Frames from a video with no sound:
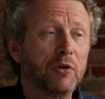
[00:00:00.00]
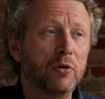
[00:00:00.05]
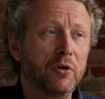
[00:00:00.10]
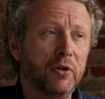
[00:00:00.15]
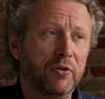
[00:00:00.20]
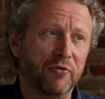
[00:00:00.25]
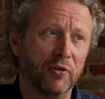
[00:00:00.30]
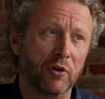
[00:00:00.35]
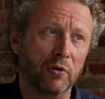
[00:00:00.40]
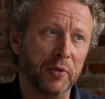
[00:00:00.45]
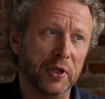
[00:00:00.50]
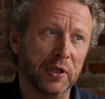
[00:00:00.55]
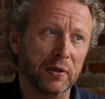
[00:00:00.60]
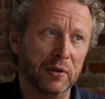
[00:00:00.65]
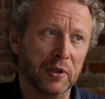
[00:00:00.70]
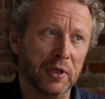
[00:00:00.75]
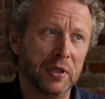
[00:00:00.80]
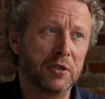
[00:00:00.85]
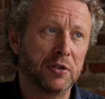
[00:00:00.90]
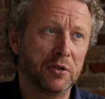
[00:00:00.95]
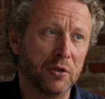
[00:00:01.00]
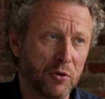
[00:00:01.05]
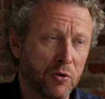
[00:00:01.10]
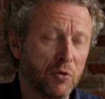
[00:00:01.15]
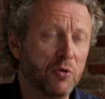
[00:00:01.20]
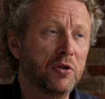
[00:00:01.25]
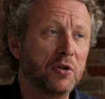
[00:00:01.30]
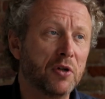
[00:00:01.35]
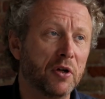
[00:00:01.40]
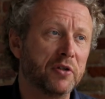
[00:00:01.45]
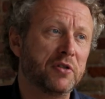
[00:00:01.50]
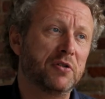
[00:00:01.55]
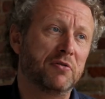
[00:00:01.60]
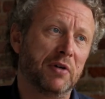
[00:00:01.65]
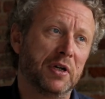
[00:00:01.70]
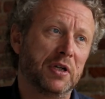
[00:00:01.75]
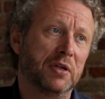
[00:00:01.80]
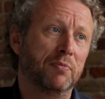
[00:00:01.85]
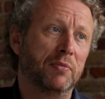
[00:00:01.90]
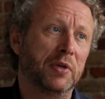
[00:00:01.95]
good for me. It's a good
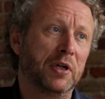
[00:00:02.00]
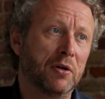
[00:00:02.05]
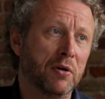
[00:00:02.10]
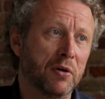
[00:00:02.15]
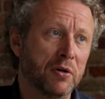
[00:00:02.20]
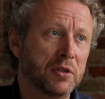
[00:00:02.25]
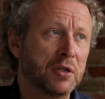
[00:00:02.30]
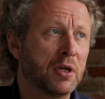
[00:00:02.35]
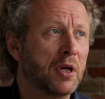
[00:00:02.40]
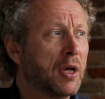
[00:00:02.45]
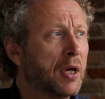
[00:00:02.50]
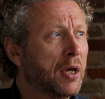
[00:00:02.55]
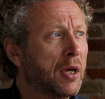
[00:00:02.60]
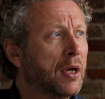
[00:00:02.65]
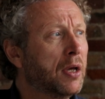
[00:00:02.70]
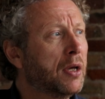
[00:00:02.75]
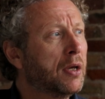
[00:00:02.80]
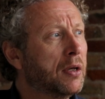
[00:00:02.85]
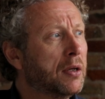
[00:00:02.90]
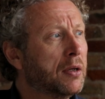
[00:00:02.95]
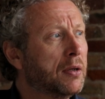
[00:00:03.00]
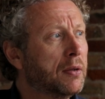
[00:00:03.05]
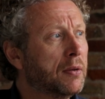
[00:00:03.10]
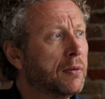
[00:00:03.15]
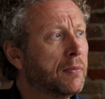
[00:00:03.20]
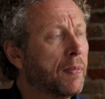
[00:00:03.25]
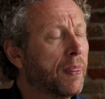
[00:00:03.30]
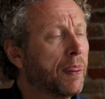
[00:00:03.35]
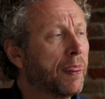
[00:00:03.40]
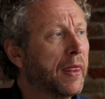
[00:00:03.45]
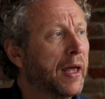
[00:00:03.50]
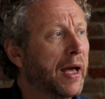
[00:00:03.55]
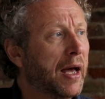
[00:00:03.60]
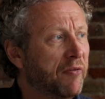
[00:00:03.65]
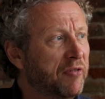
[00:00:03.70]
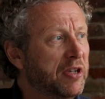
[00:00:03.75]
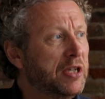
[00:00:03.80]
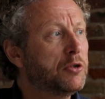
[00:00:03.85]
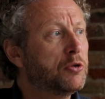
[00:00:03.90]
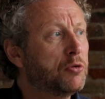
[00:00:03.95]
constraint, because
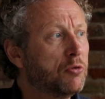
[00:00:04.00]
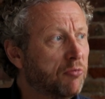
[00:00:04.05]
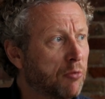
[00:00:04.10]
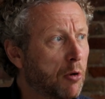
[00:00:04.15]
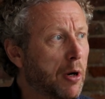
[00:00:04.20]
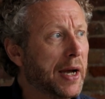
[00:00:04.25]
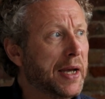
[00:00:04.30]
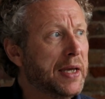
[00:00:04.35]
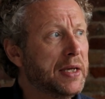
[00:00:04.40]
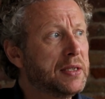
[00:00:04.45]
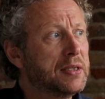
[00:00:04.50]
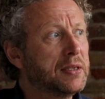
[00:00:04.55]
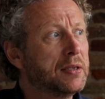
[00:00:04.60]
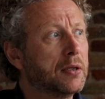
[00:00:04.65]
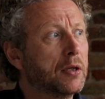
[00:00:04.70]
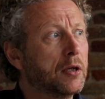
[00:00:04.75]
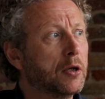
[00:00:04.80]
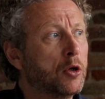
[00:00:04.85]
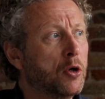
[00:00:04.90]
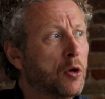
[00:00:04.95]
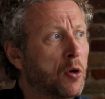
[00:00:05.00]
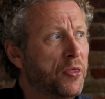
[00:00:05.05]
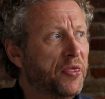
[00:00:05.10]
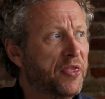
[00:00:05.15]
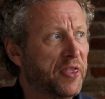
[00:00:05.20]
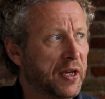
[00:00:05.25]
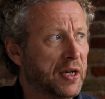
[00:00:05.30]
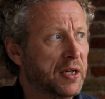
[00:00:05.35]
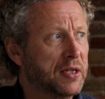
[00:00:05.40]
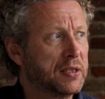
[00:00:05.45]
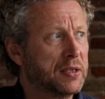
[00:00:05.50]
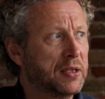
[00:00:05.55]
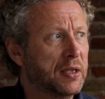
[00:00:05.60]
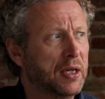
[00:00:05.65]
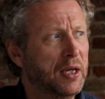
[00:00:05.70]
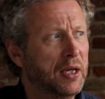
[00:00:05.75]
having to write good things,